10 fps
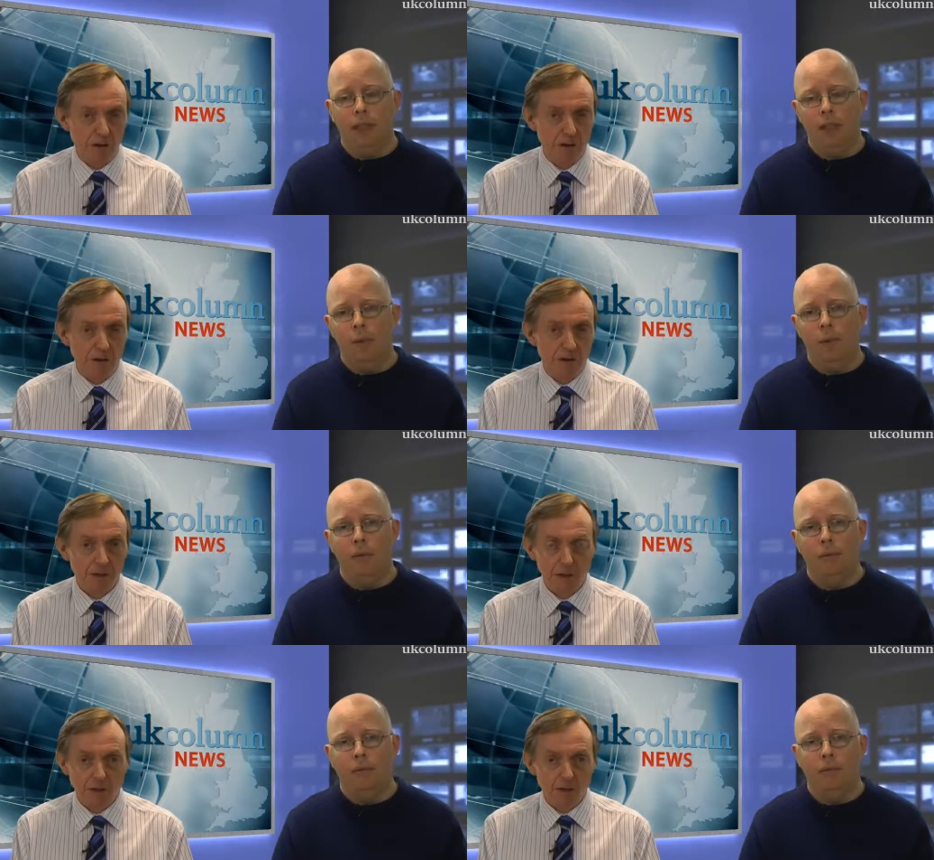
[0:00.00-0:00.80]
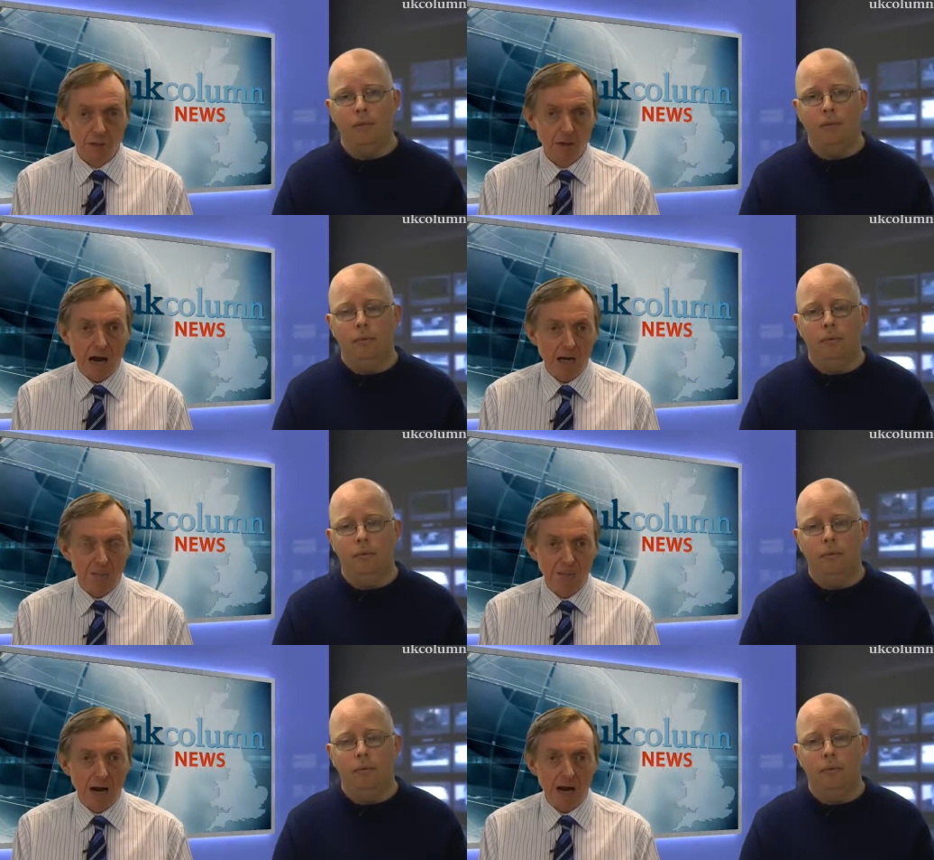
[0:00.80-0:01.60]
Speaker 1: But, and Labour don't
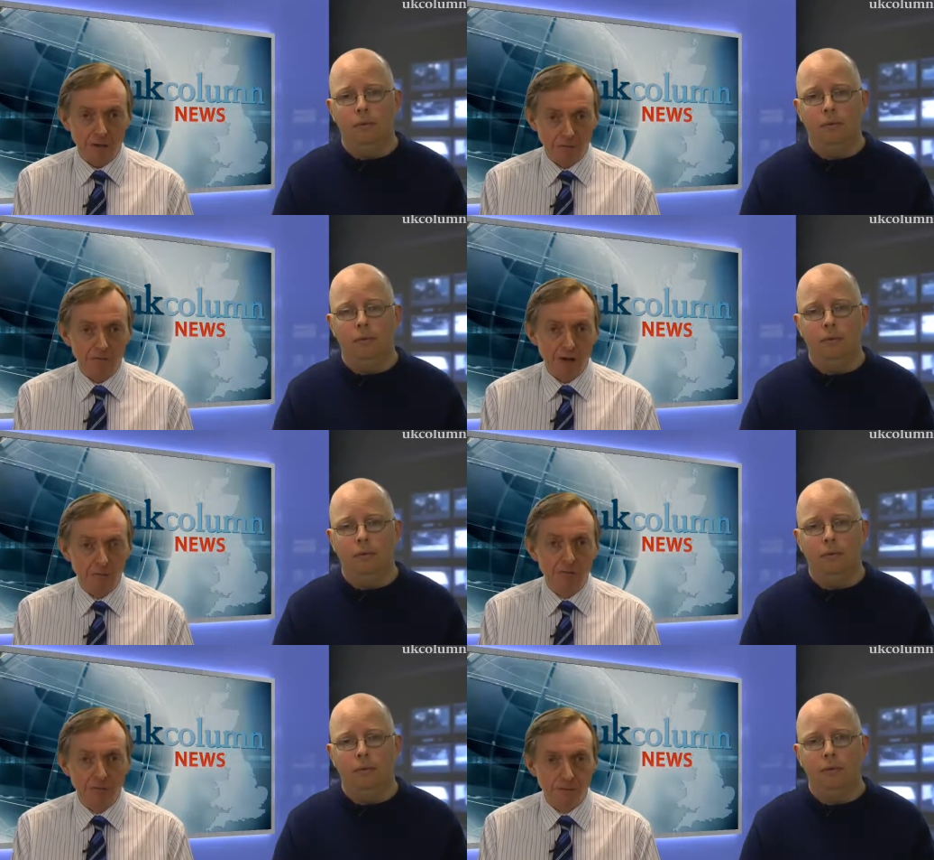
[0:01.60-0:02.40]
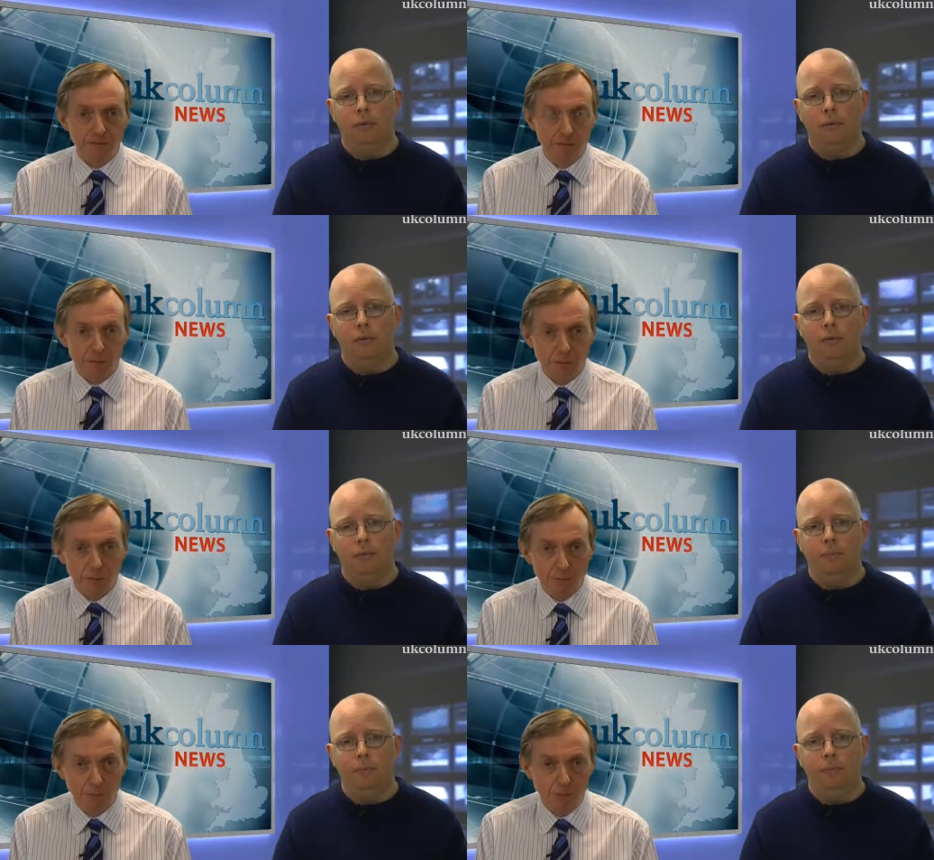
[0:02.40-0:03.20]
hang back. Vote for these
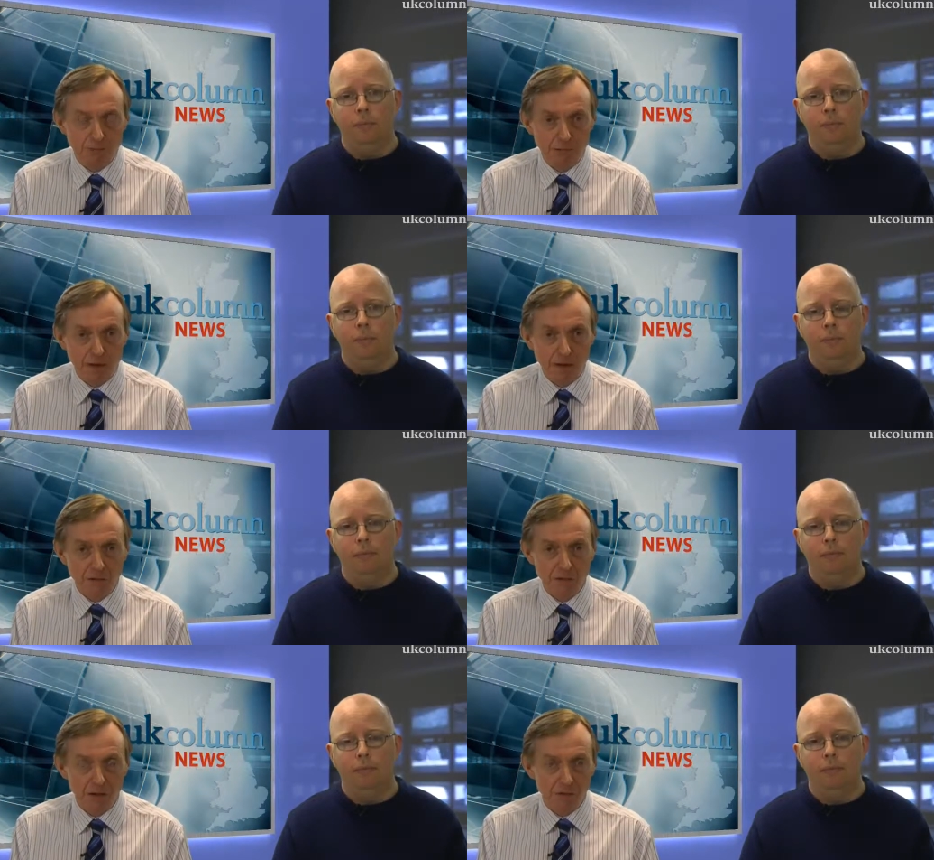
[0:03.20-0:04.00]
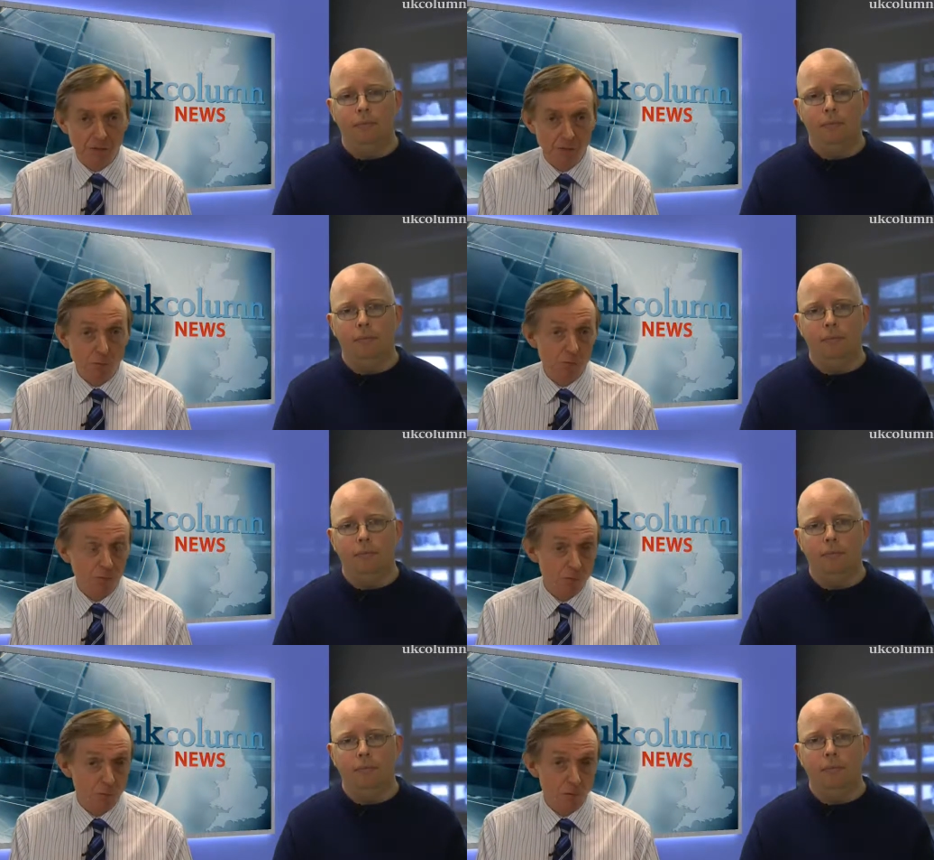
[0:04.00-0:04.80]
people um, if you
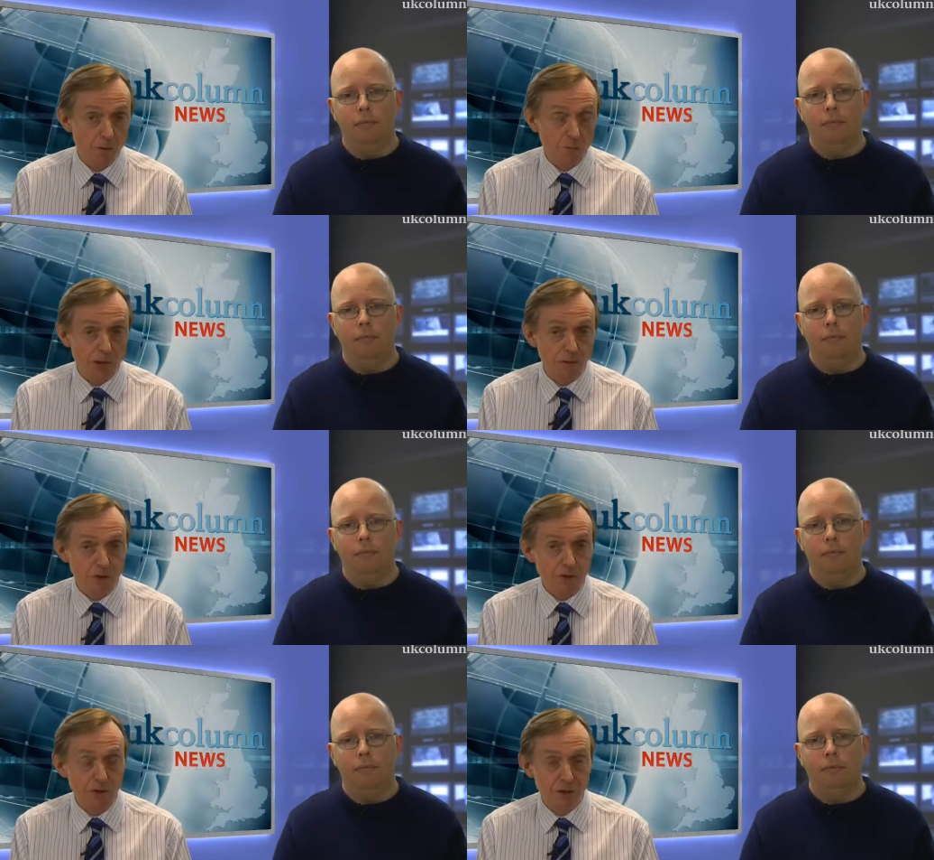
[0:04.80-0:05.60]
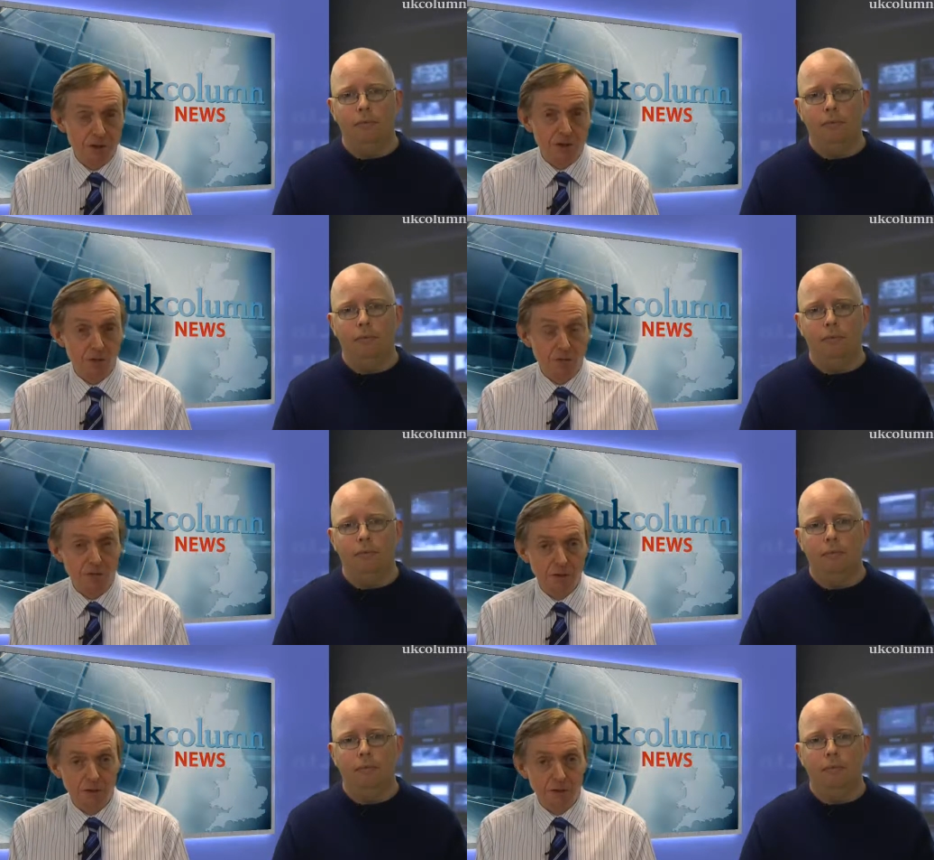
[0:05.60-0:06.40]
want smaller pensions, your
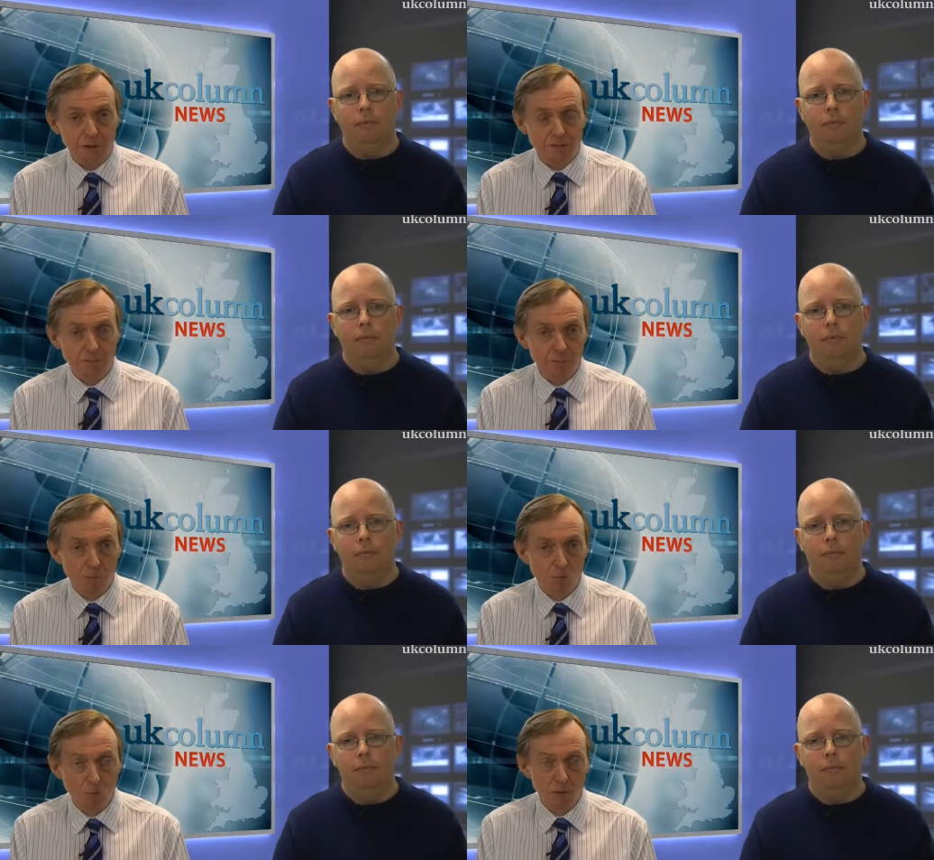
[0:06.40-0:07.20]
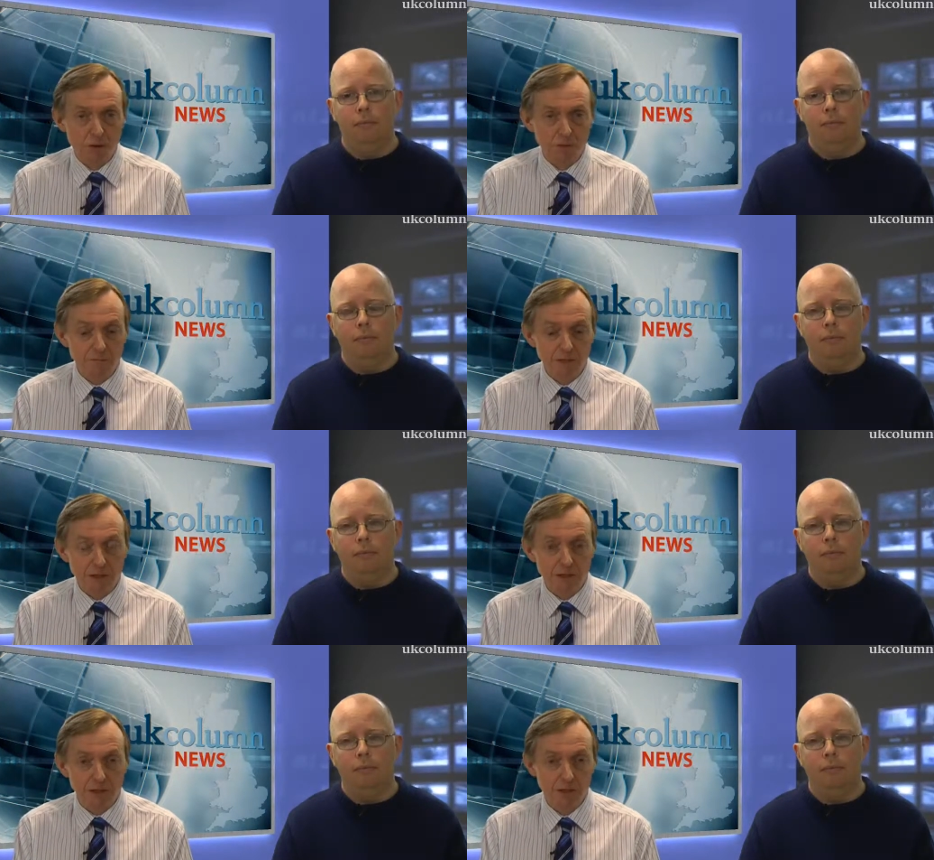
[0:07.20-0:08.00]
children to suffer more wars
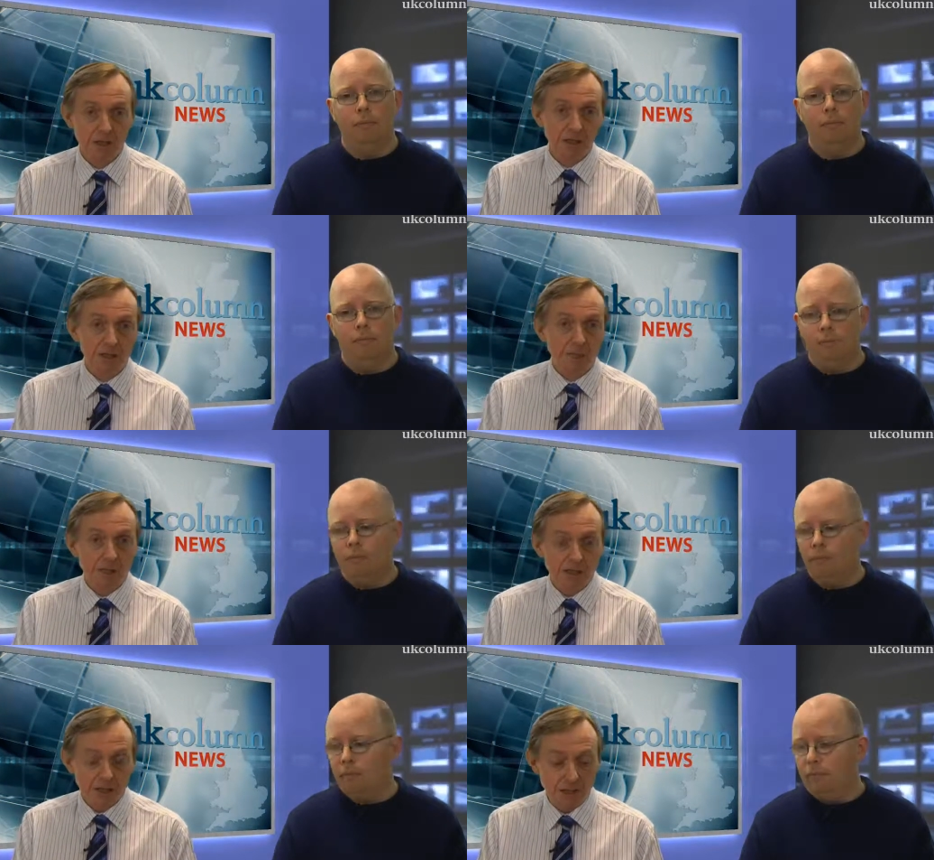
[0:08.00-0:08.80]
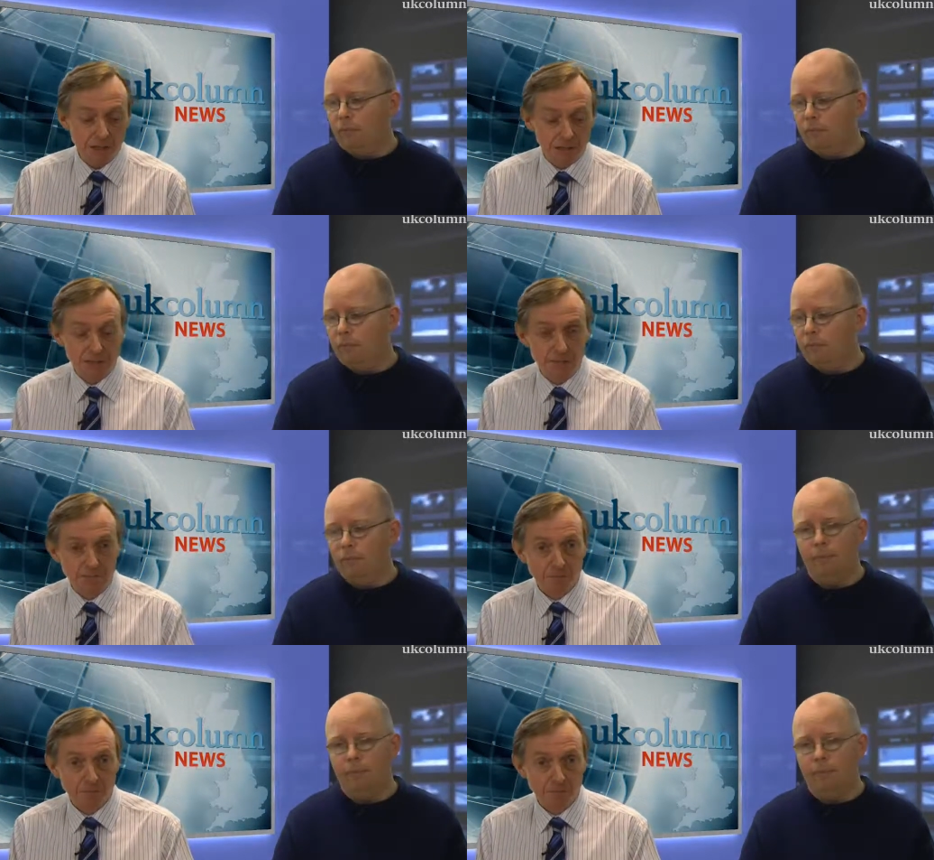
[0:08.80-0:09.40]
overseas. Makes sense.